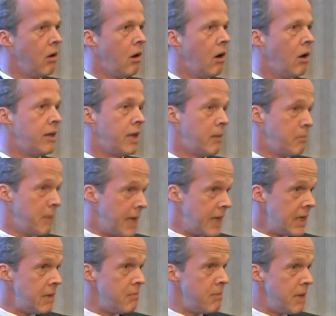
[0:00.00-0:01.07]
And that
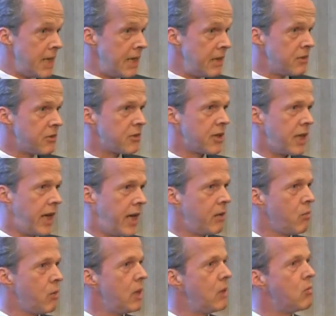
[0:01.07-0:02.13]
mainly means,
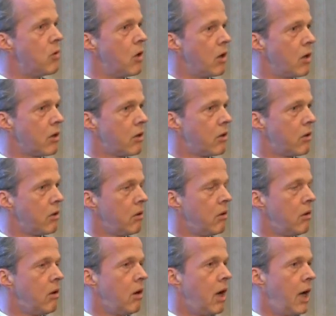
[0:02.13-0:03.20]
can we work
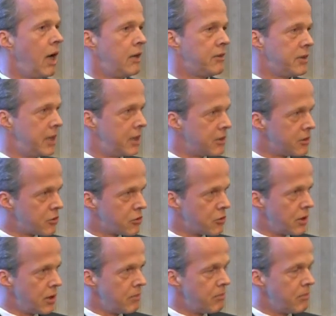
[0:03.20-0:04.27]
as an
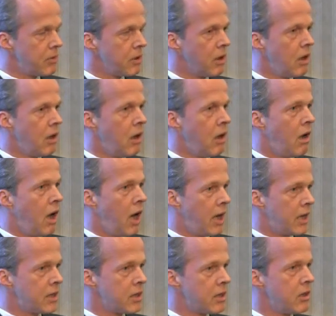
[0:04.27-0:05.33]
industry
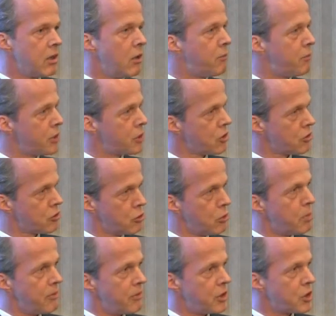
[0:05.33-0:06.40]
under official
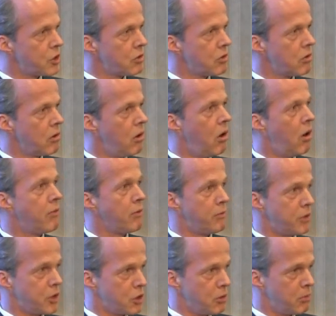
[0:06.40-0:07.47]
supervision of
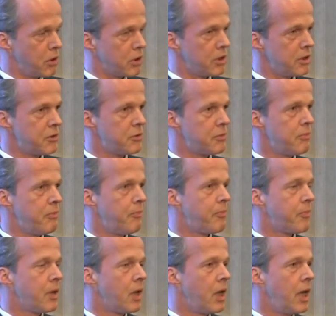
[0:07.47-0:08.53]
official bodies
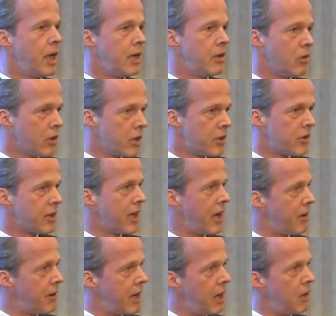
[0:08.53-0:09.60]
in order to carry